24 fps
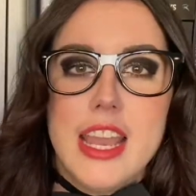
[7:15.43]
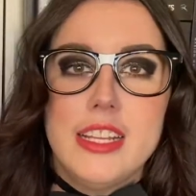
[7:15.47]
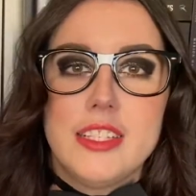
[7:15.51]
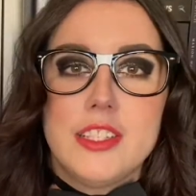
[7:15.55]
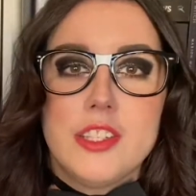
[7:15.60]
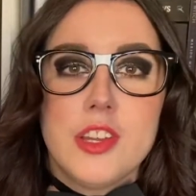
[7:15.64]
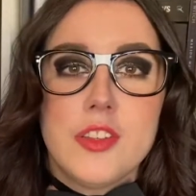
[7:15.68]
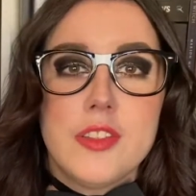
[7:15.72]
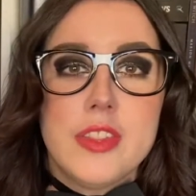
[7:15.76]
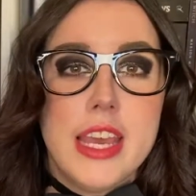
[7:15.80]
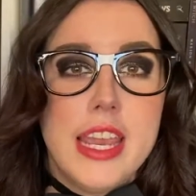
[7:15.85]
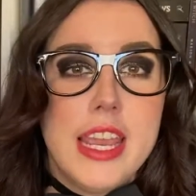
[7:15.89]
And
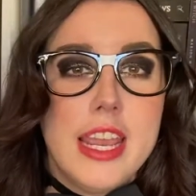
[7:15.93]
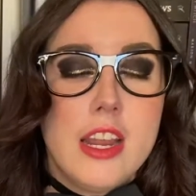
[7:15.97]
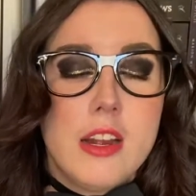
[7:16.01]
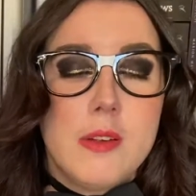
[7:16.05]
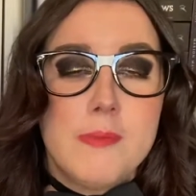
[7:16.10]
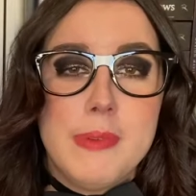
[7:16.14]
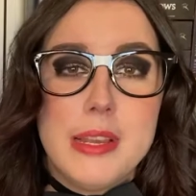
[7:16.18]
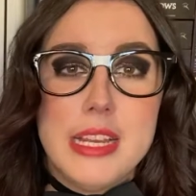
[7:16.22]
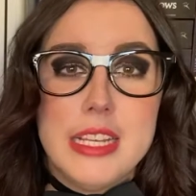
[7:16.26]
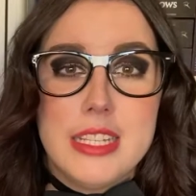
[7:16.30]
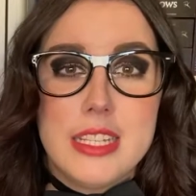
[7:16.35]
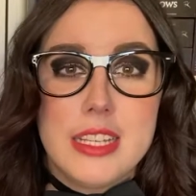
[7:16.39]
so they are
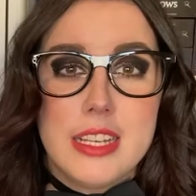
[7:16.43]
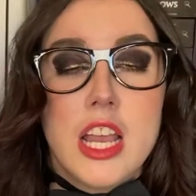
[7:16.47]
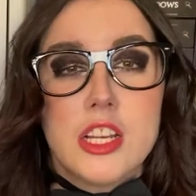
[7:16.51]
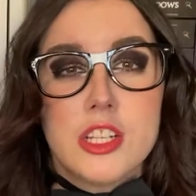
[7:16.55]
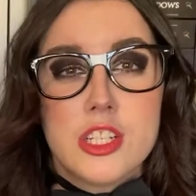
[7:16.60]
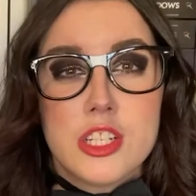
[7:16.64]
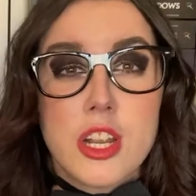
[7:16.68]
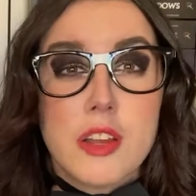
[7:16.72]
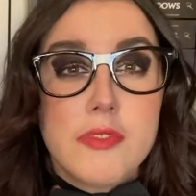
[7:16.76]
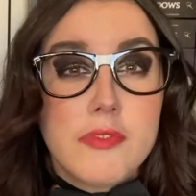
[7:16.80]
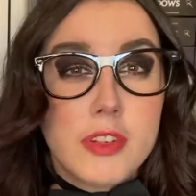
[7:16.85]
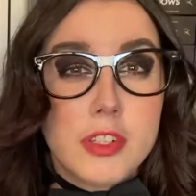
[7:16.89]
basically
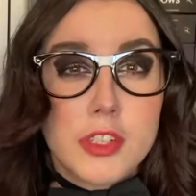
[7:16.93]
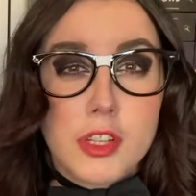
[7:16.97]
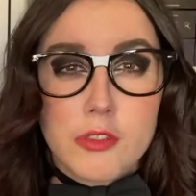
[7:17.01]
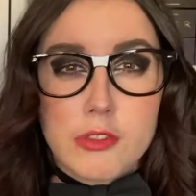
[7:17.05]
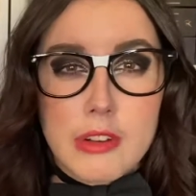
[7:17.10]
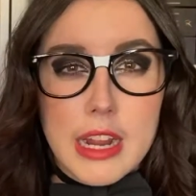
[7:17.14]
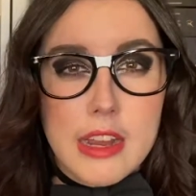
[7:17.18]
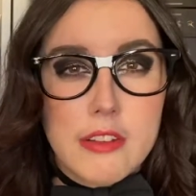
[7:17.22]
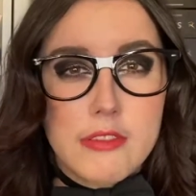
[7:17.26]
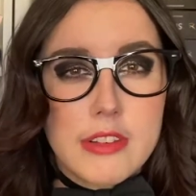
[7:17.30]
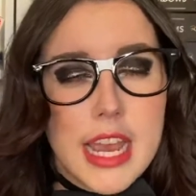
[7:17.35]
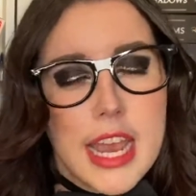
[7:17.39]
shuffled
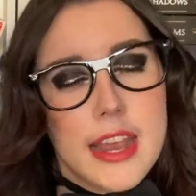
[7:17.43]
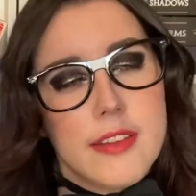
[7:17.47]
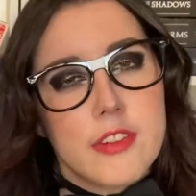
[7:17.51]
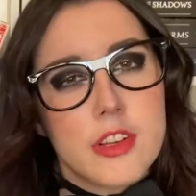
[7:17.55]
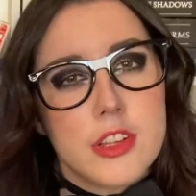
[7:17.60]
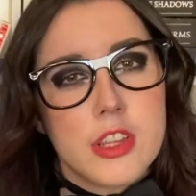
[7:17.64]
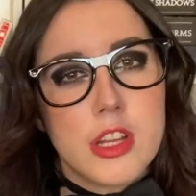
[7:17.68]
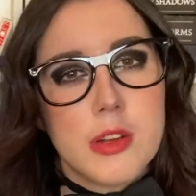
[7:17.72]
around after